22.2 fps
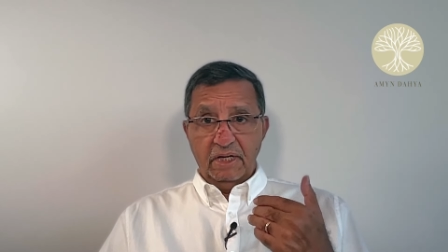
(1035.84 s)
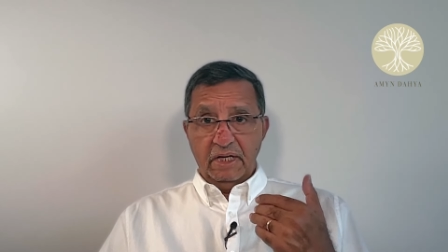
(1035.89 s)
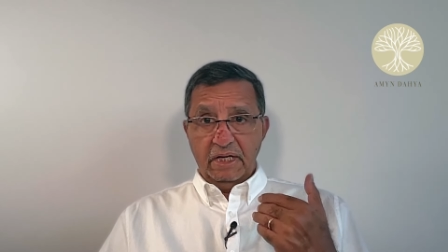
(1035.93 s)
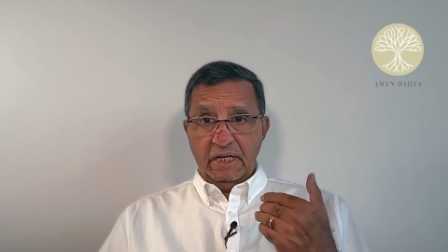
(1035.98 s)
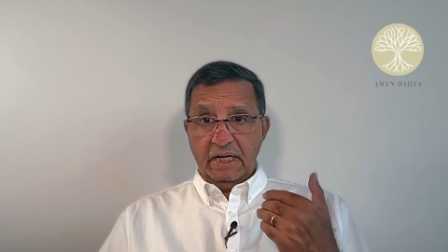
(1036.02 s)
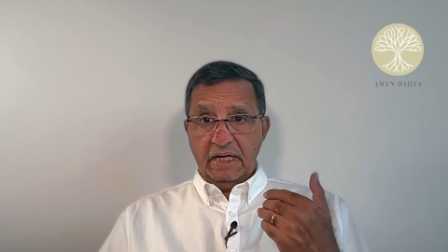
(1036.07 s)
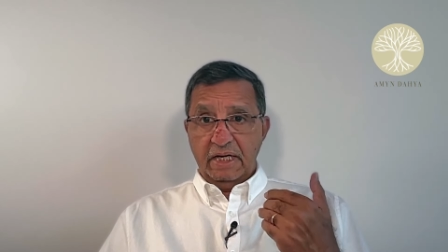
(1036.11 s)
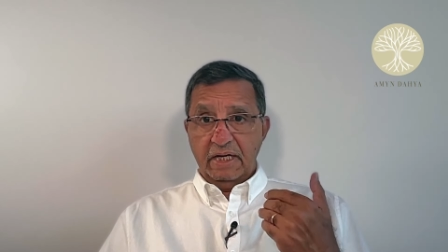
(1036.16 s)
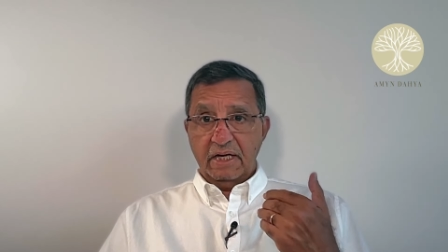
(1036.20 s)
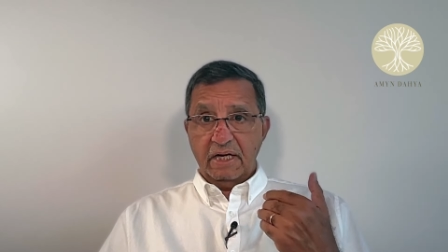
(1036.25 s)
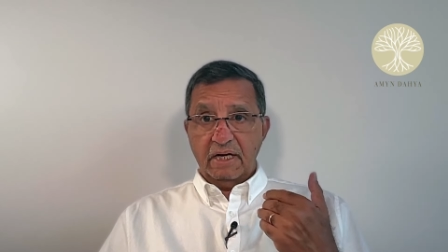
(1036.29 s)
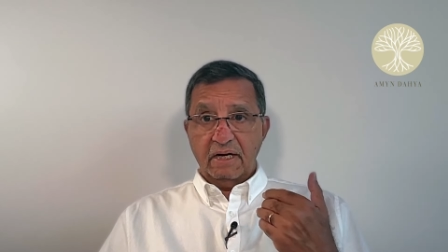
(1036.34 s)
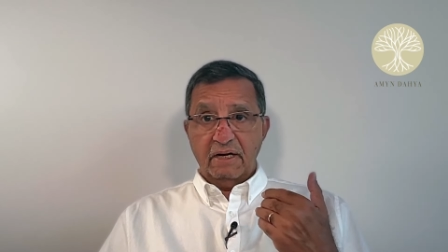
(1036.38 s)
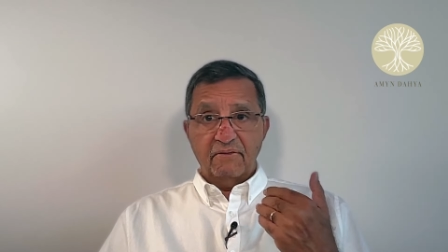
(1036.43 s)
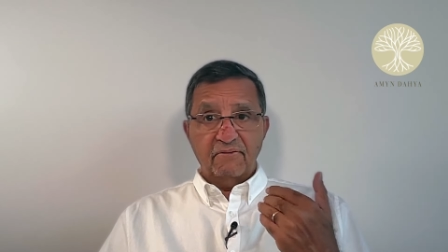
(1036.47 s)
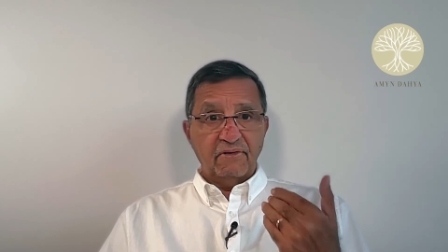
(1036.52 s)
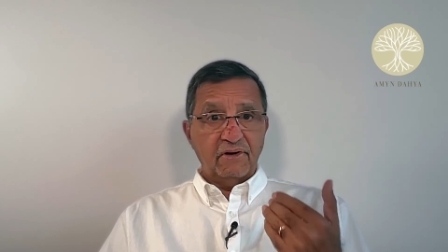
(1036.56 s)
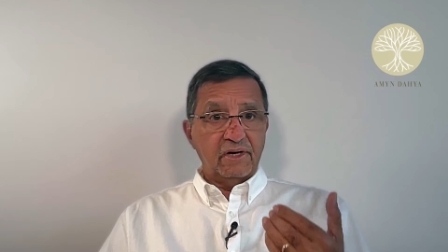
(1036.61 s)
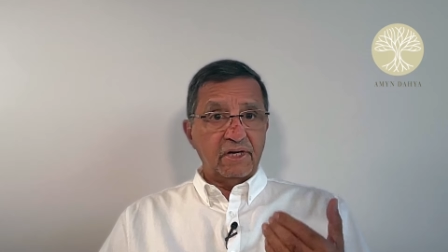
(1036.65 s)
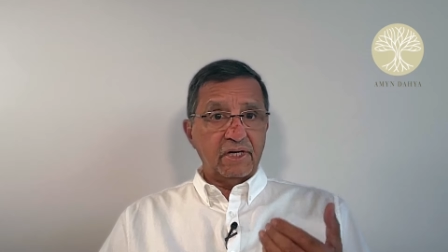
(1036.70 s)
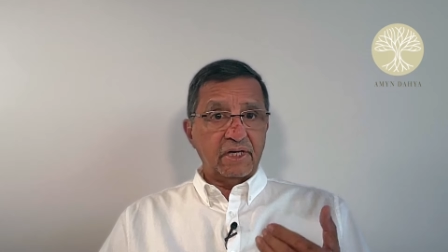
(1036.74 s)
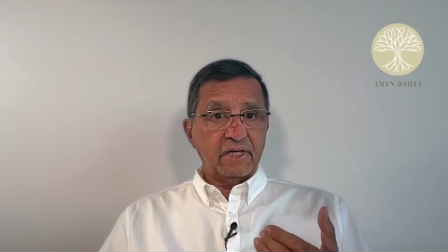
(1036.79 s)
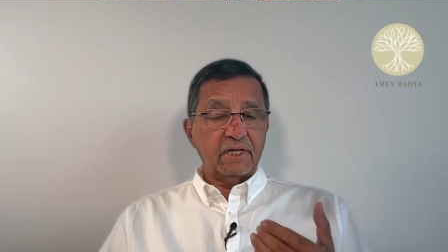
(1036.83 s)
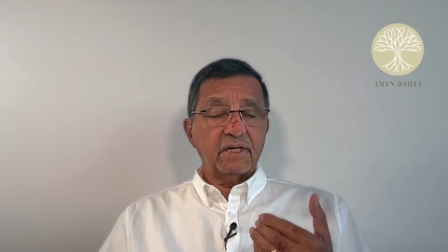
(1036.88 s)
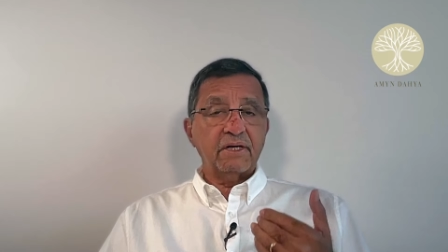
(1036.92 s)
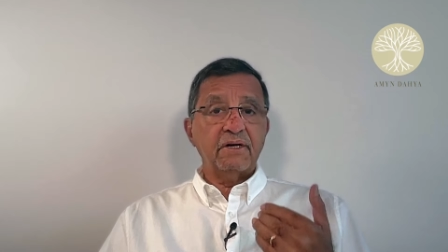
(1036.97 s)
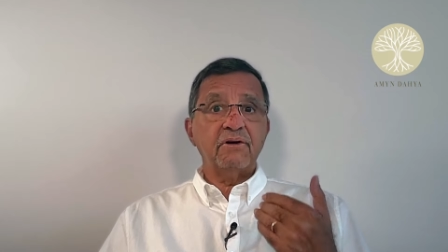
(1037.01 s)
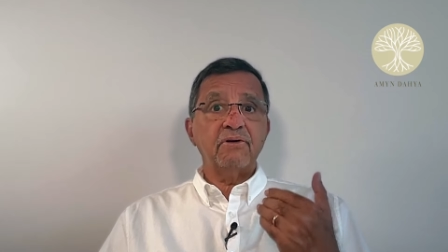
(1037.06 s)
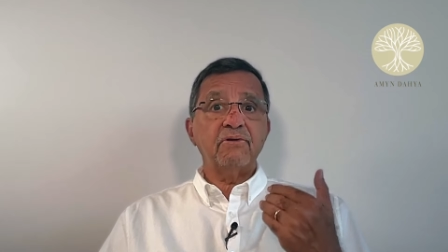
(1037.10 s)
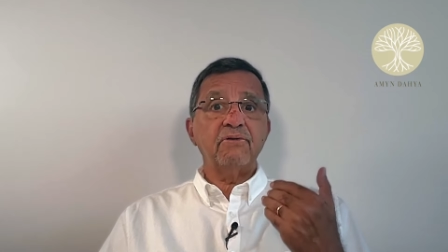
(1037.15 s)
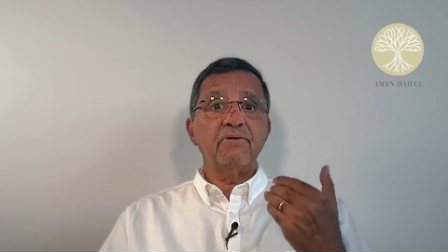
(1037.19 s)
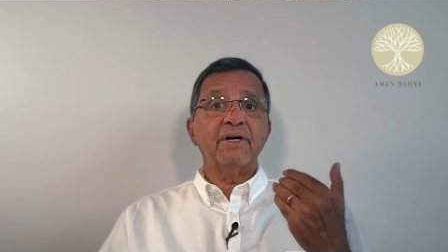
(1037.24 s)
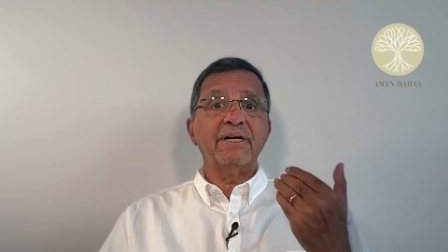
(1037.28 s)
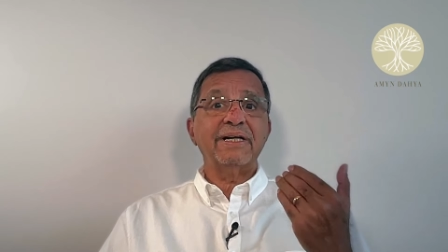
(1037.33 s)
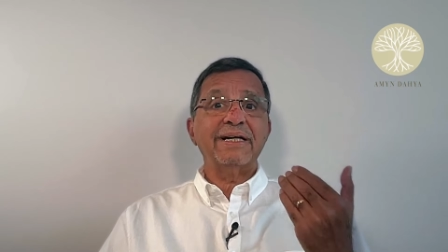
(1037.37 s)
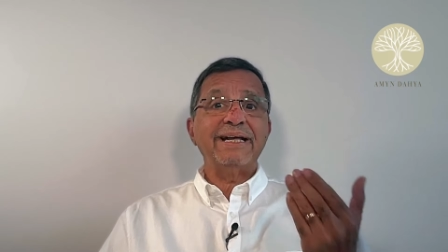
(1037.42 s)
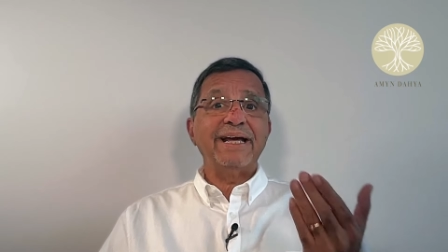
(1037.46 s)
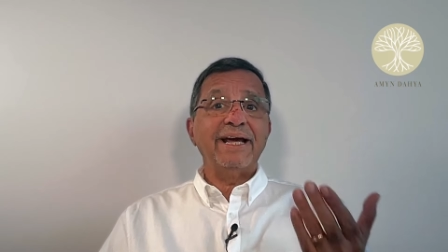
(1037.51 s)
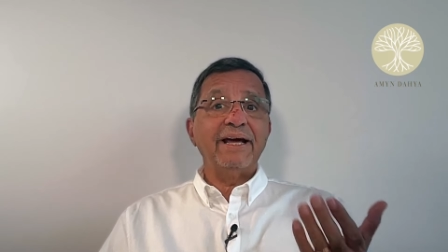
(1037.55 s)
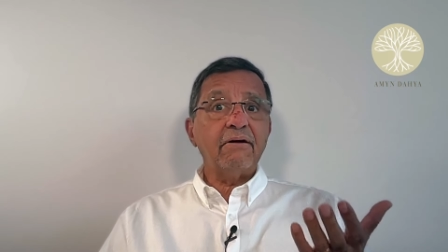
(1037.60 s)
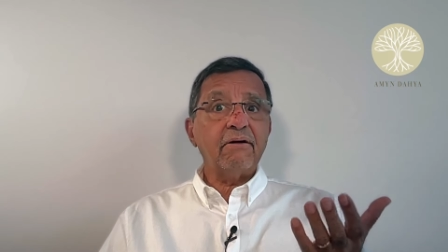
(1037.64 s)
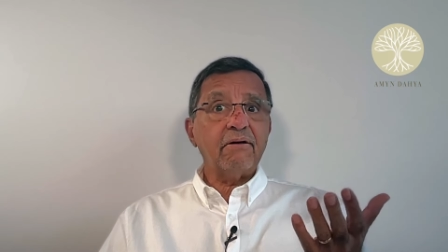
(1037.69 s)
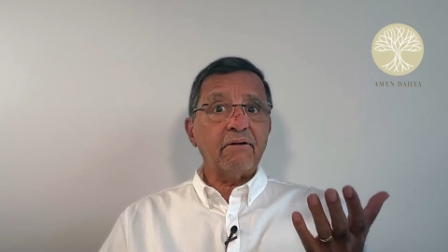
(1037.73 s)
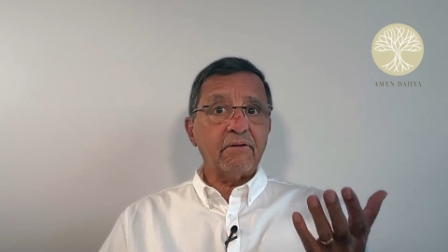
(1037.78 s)
and convert it into a
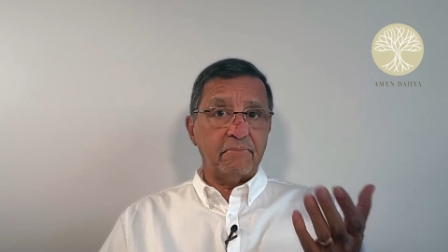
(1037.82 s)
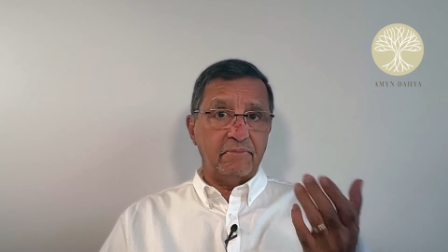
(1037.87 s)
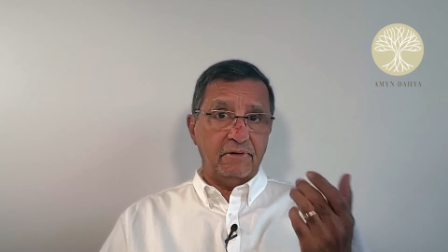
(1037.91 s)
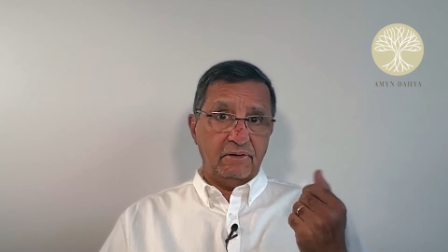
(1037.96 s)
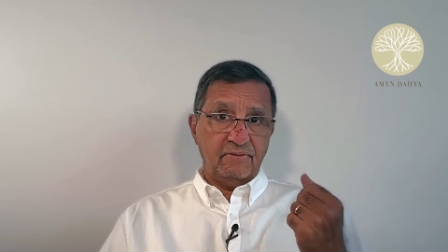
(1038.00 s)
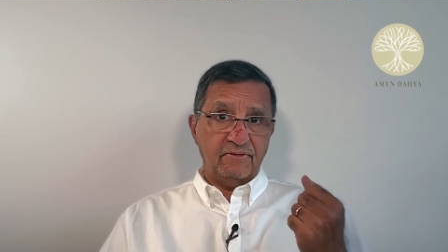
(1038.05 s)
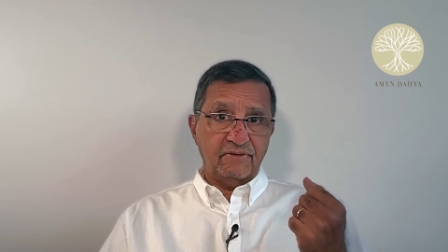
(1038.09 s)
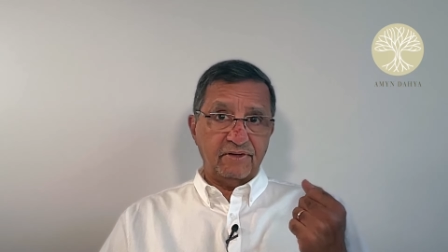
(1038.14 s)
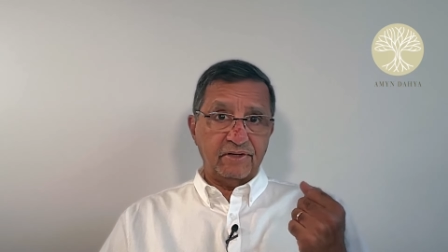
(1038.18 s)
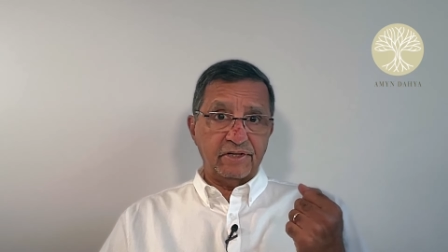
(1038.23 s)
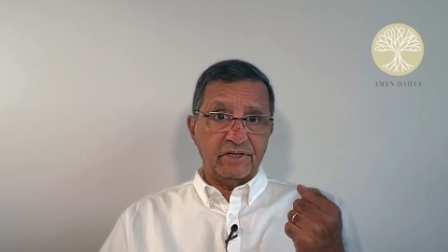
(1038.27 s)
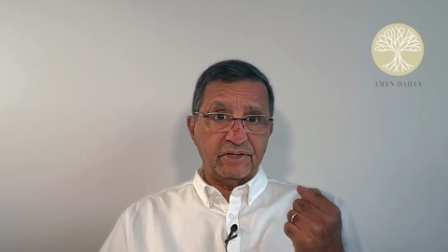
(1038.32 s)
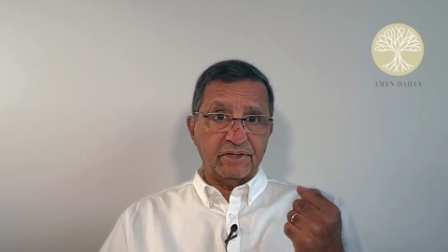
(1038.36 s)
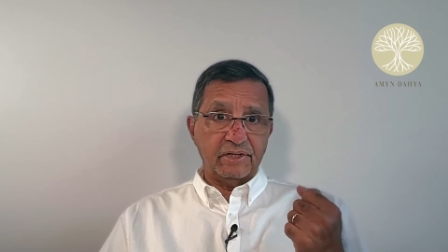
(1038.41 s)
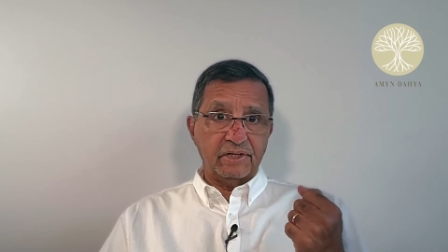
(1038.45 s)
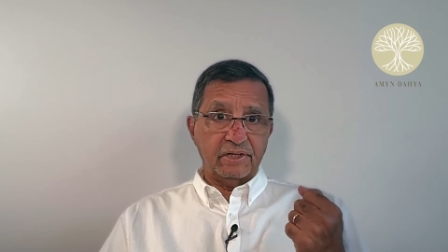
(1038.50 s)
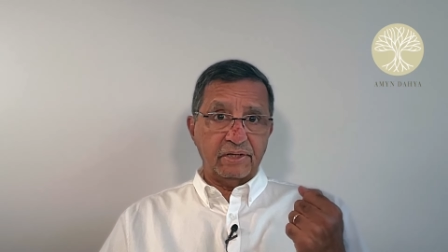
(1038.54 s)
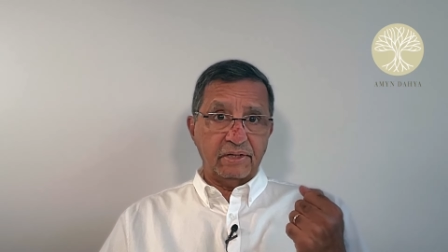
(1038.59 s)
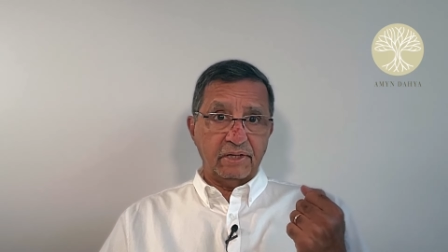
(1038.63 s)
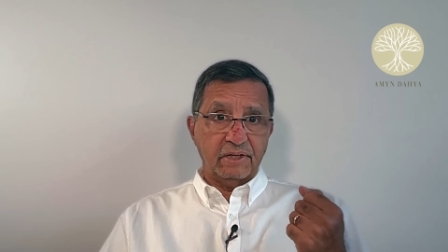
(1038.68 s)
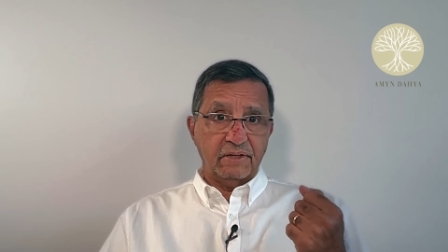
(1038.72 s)
terrible version.